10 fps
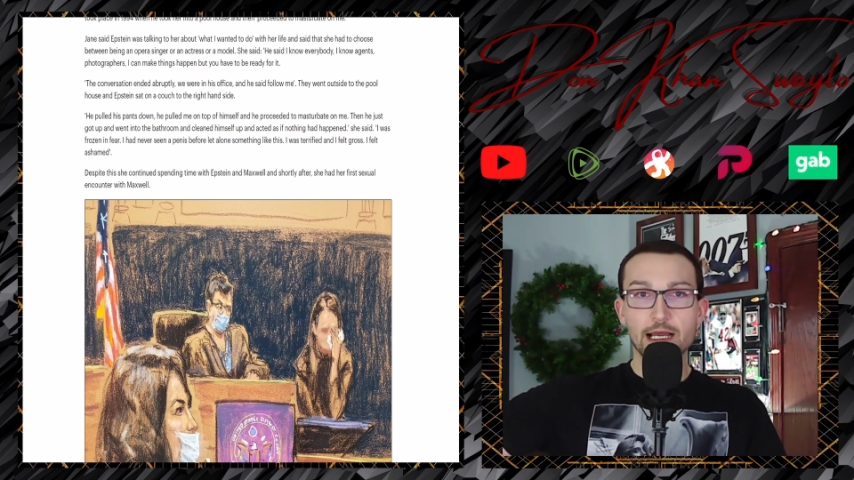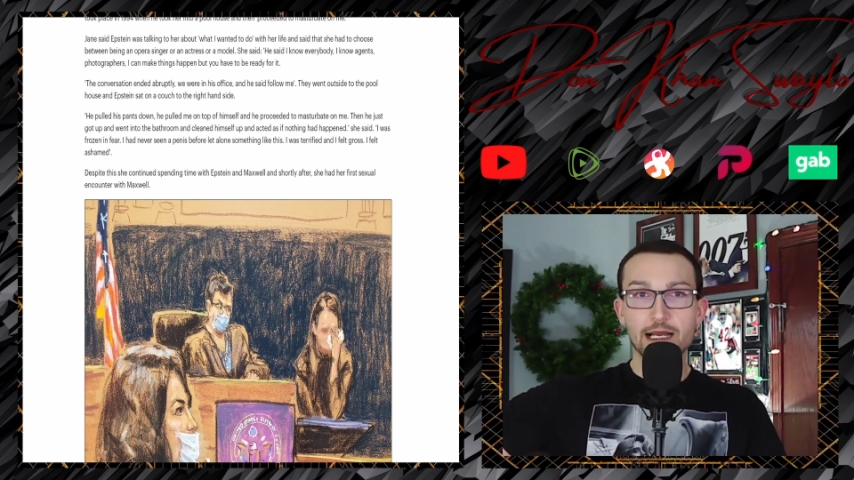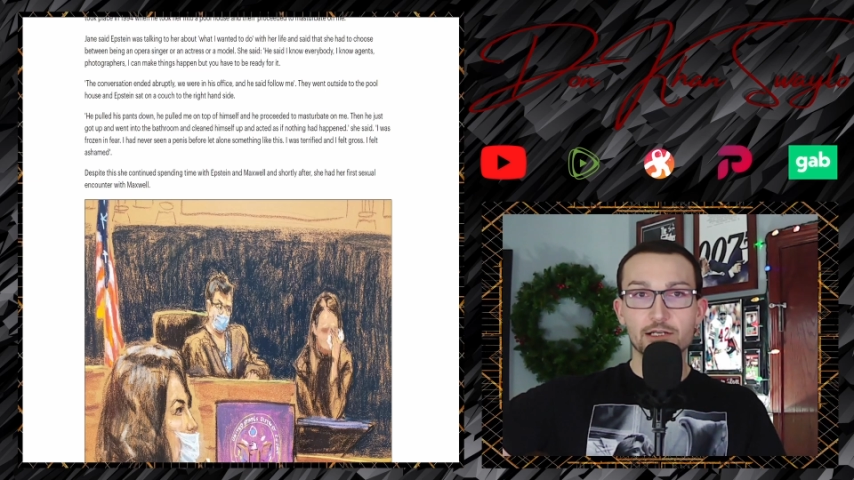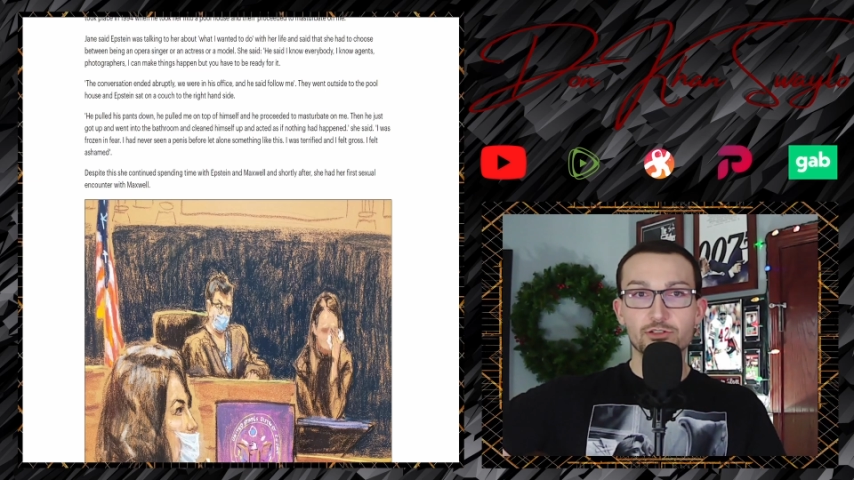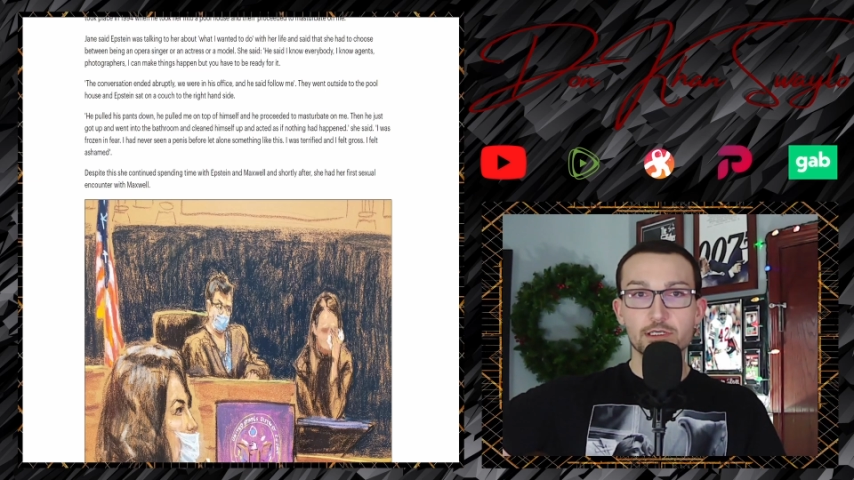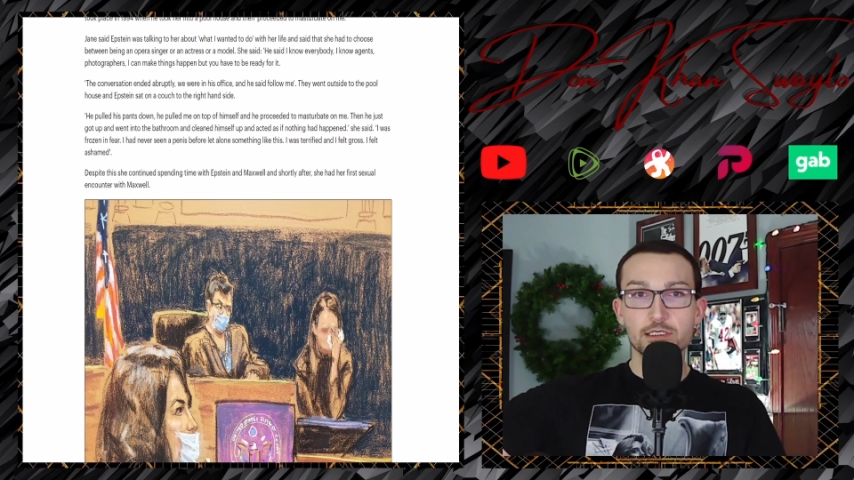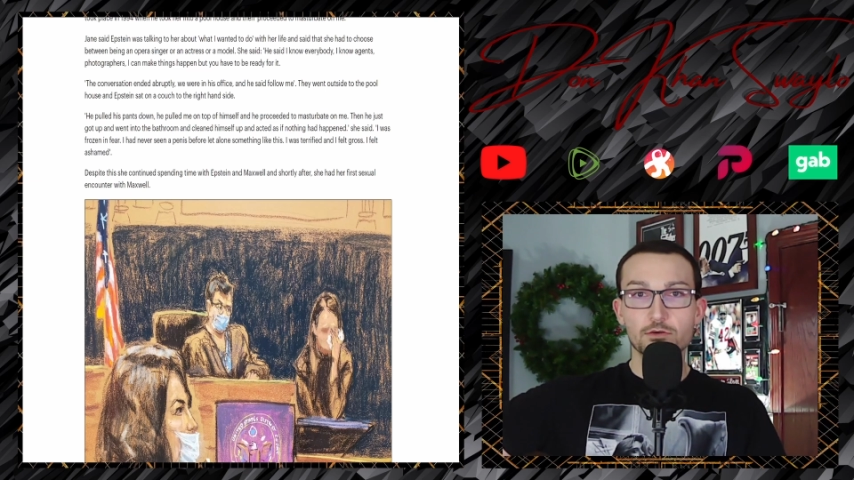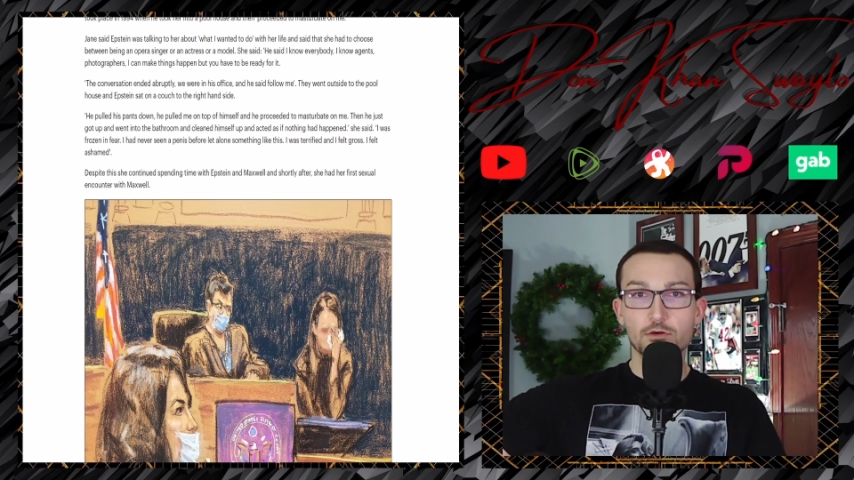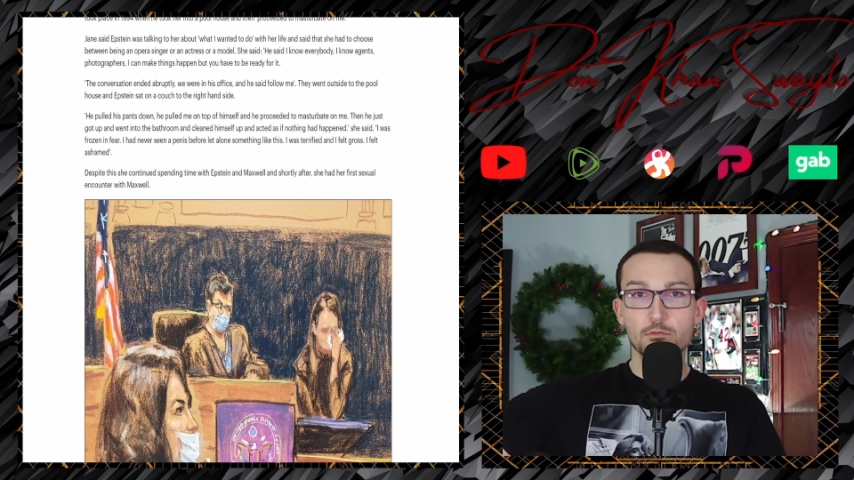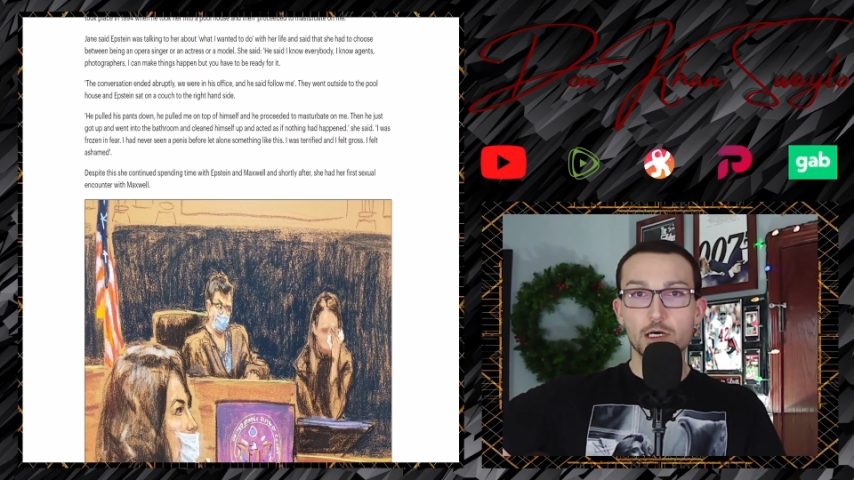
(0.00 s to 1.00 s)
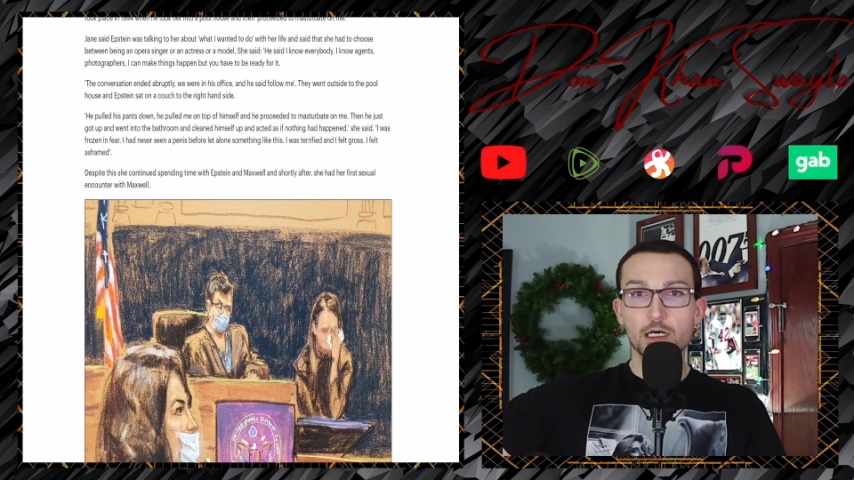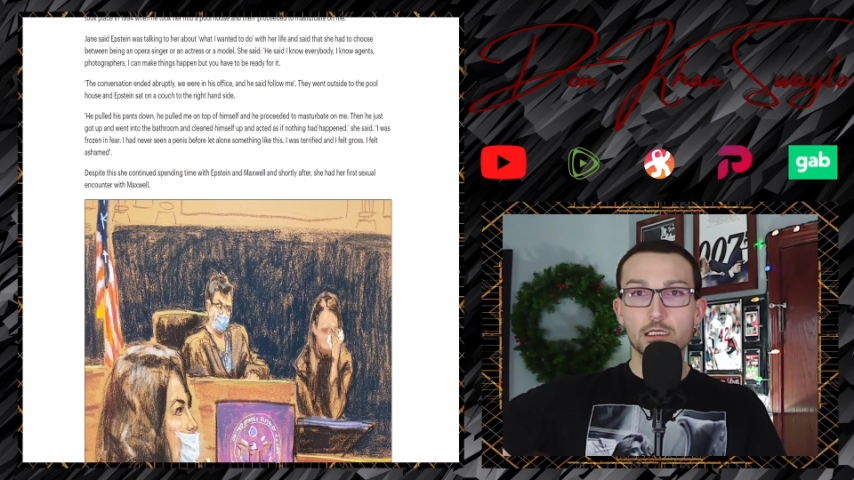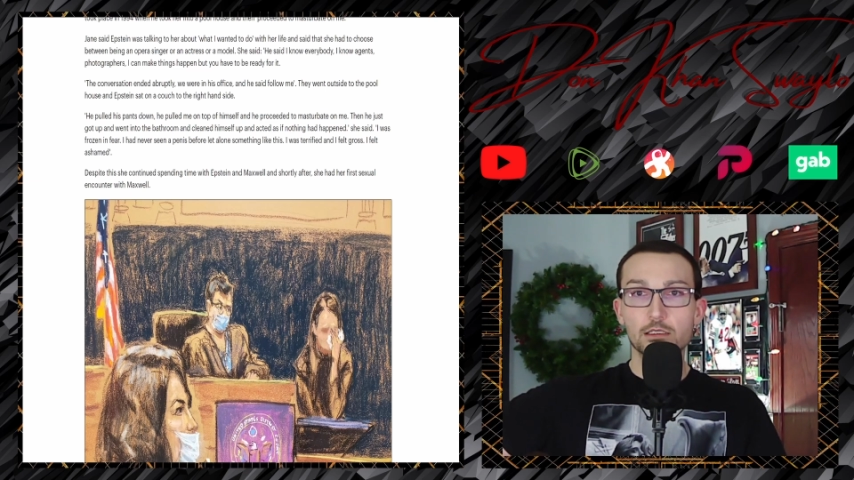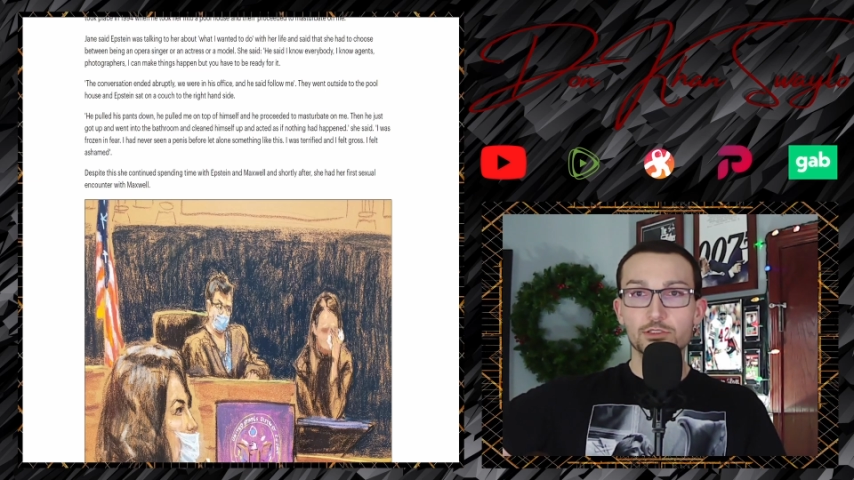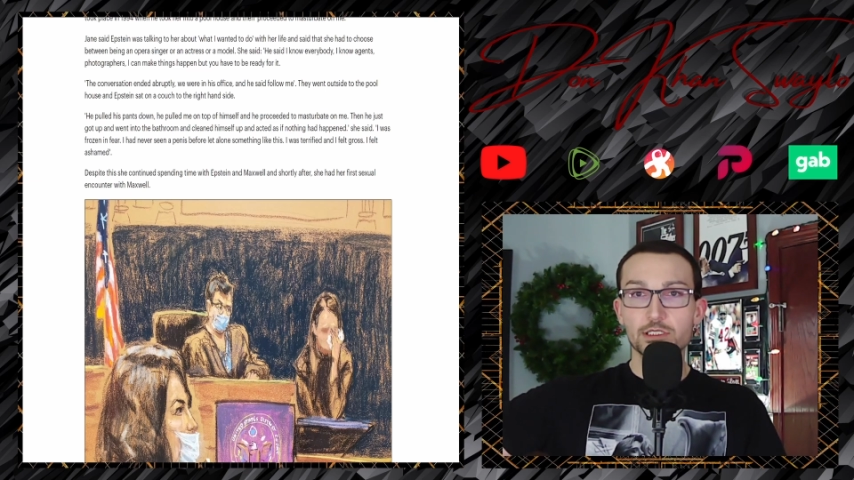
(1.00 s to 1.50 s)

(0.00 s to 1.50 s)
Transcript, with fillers: actress or a model.